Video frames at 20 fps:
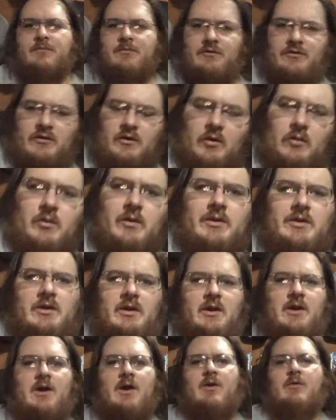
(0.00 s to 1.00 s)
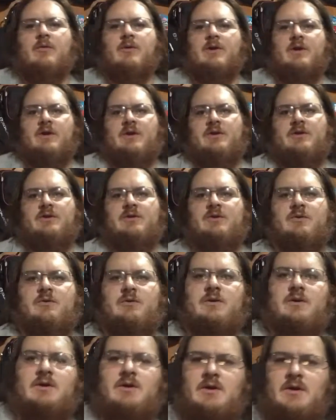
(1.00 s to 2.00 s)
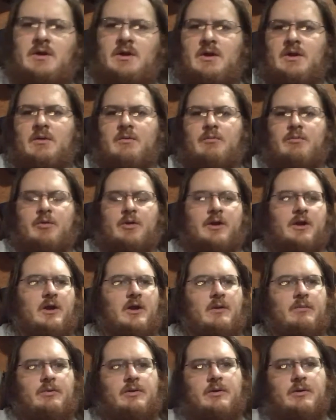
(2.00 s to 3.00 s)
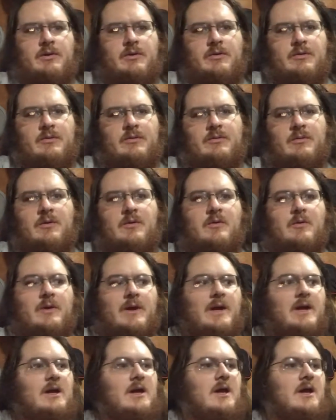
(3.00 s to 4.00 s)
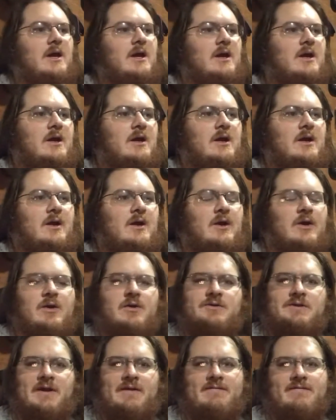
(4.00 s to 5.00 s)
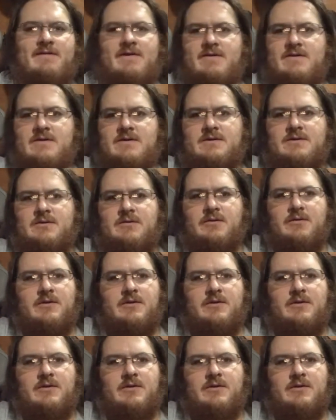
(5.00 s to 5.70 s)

So one thing I wanted to bring up real quick, I found this little